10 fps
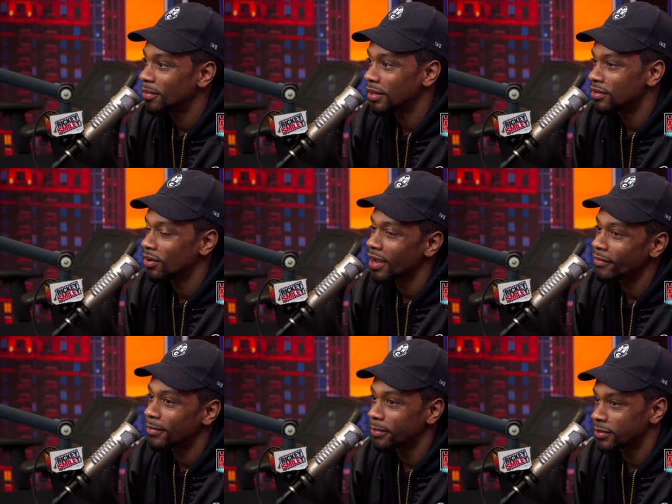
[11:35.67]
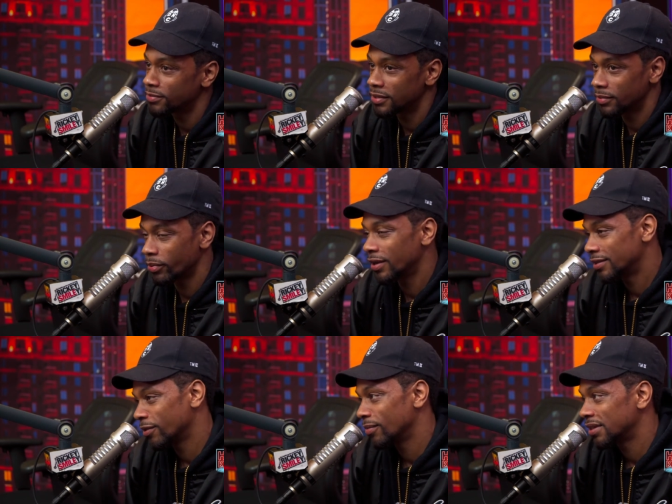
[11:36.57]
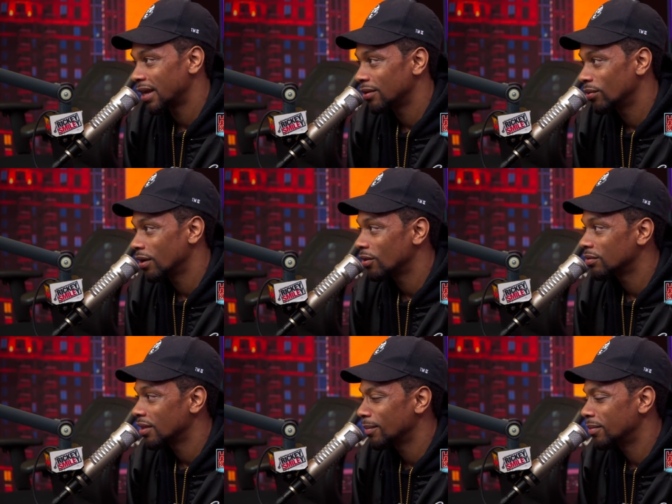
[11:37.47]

But, you know, everybody pretty much pretty, pretty much kind of doing their own thing.